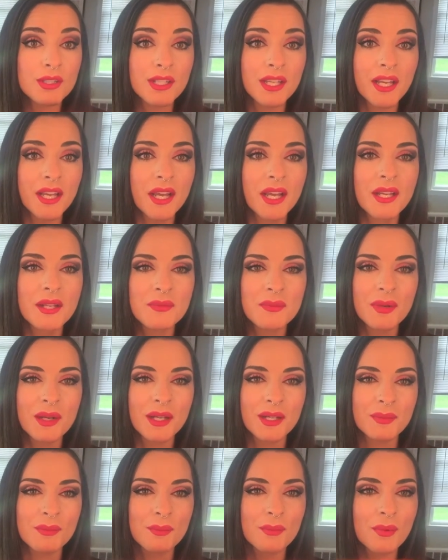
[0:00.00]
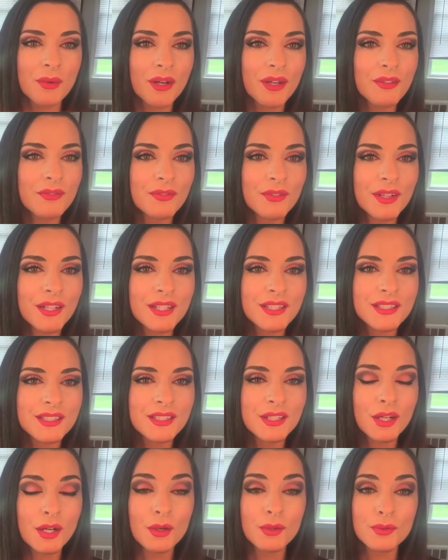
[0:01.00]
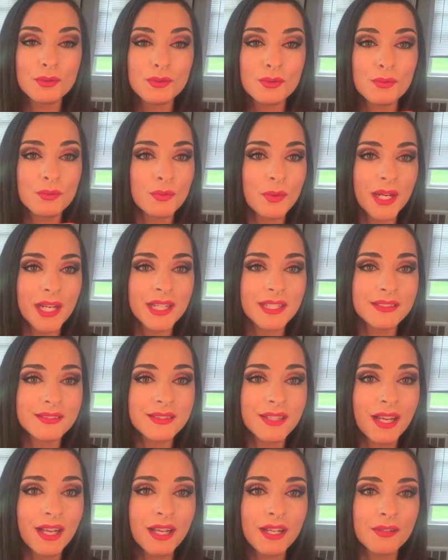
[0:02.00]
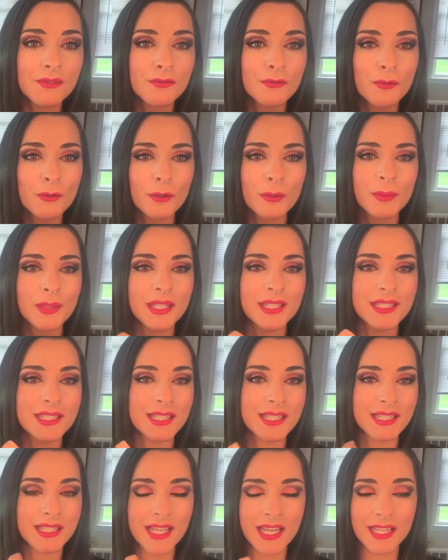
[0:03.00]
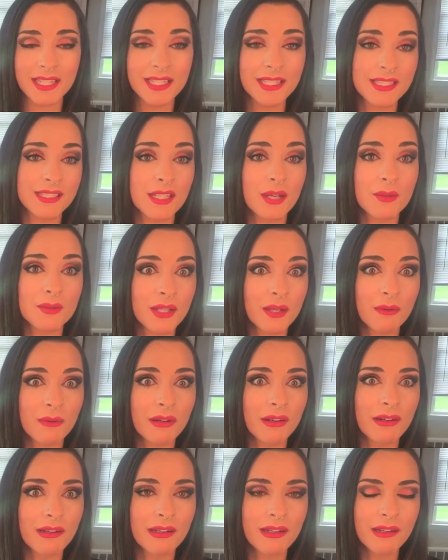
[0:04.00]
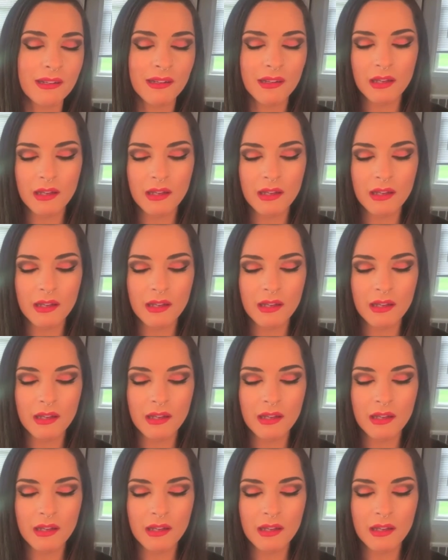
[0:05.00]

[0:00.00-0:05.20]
I had my boyfriend go wait in line for me to get it because I was at work.